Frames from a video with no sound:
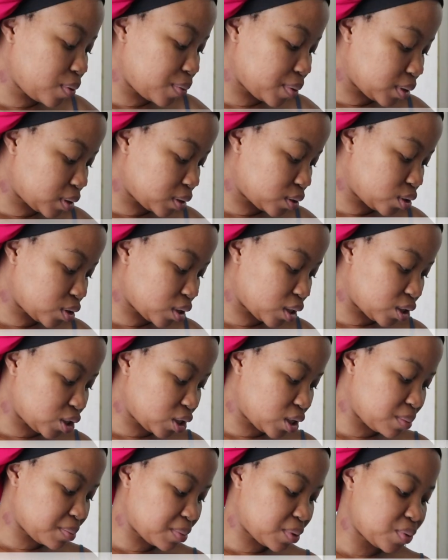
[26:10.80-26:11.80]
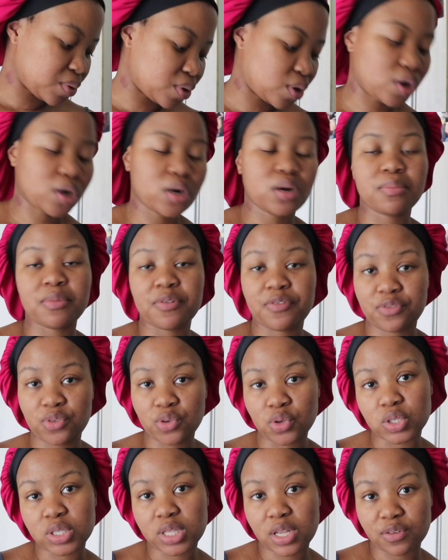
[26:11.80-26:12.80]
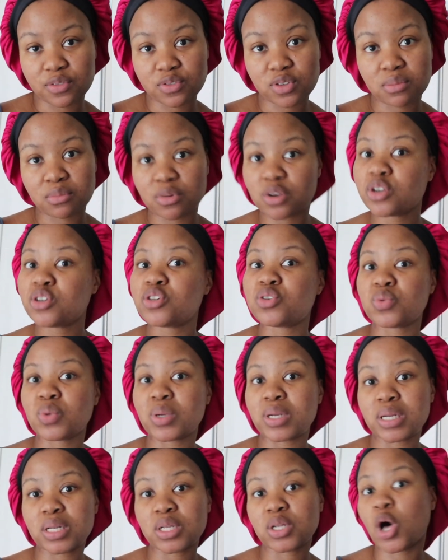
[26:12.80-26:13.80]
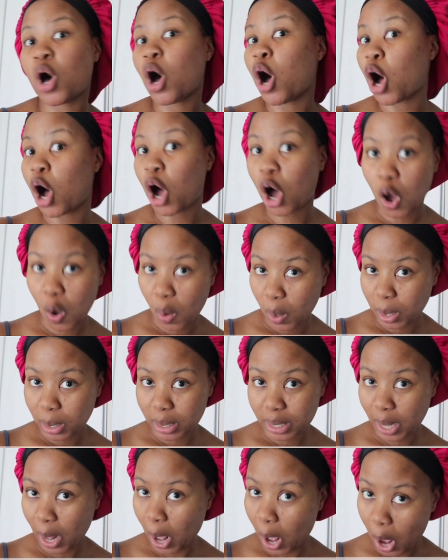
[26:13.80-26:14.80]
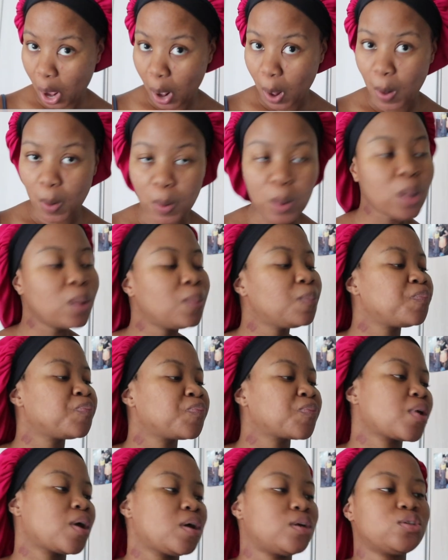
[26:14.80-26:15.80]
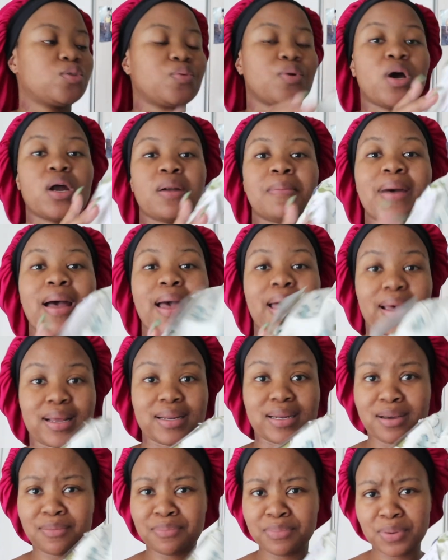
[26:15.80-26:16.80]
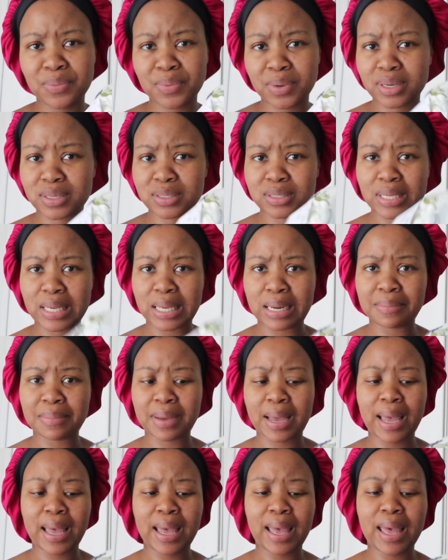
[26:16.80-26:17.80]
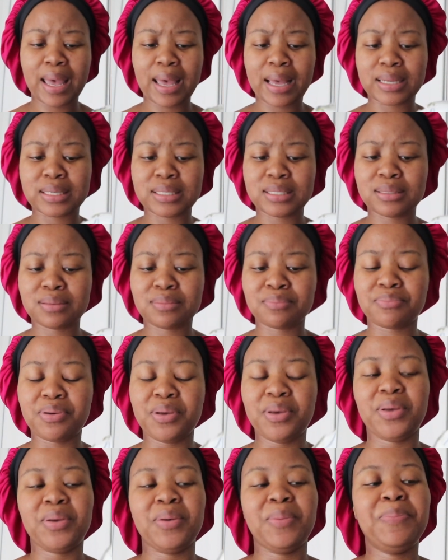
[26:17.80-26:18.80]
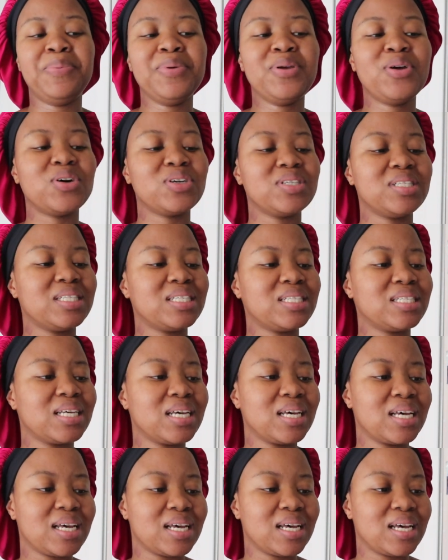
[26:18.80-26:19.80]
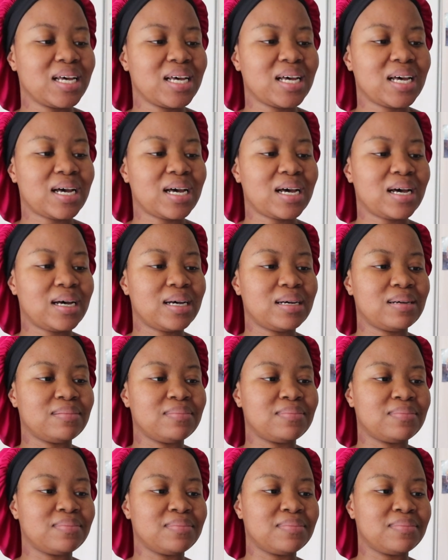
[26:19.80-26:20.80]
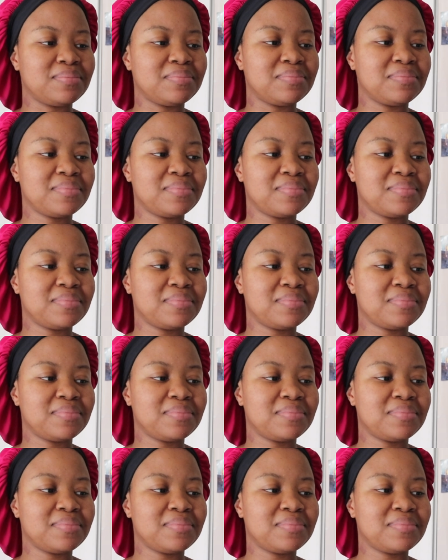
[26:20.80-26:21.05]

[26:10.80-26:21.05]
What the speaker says: went into H&M and we got him a few stuff, so I'm gonna do a little haul. So we got him a hat. I've been wanting to get him a hat because I don't